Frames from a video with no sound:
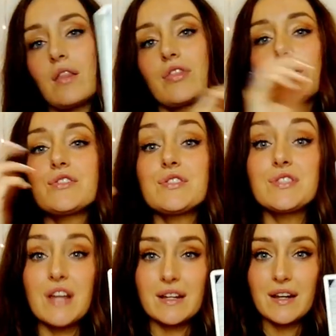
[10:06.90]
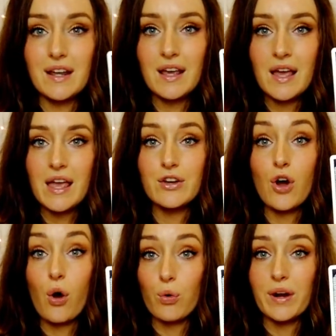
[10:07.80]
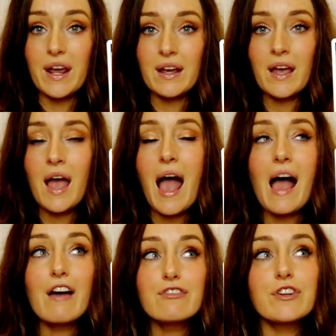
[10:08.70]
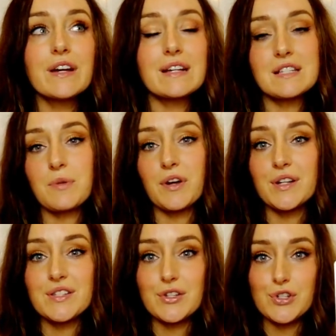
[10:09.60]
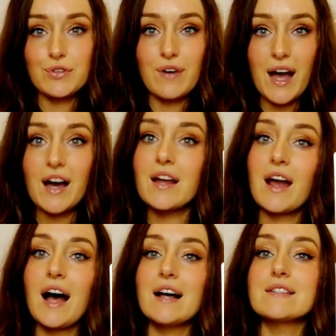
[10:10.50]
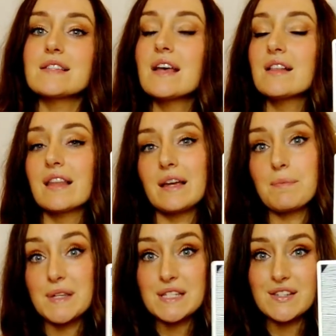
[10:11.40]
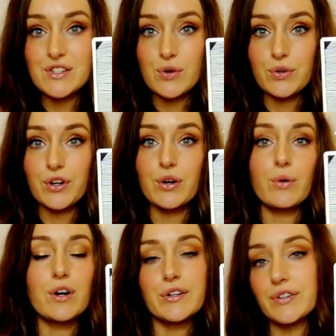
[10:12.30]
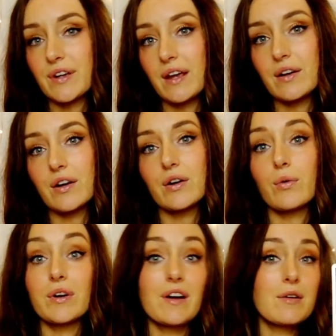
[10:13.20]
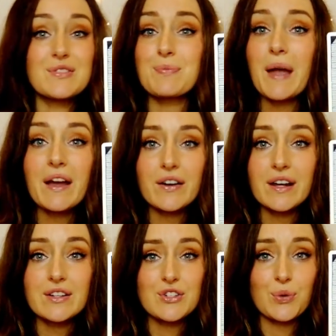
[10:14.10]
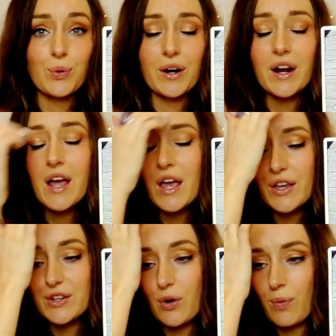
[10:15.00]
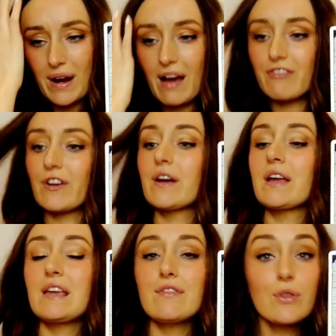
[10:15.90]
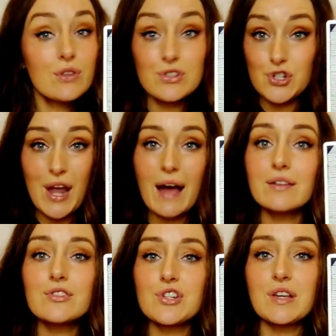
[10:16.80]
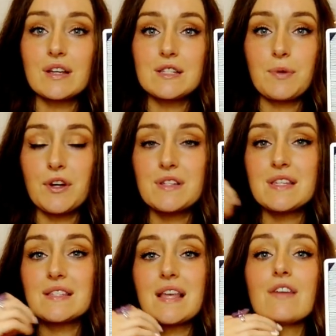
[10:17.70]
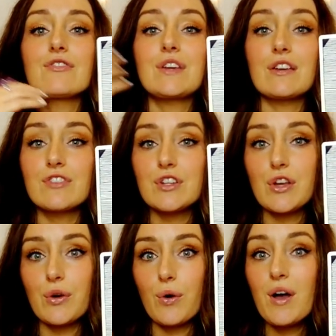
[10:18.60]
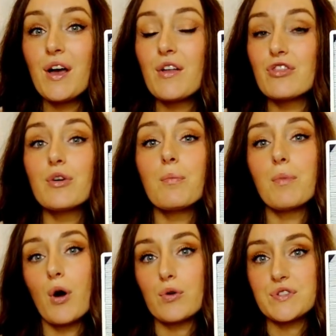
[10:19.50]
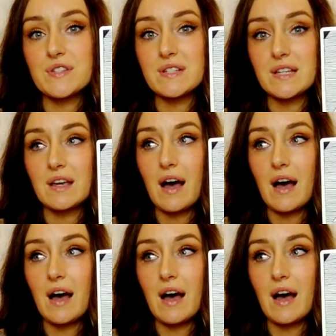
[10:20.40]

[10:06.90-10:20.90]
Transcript: there's dignity in owning every experience that you've had as like a business owner or a creator or as a parent or, whatever. Even the challenging experiences have given you the most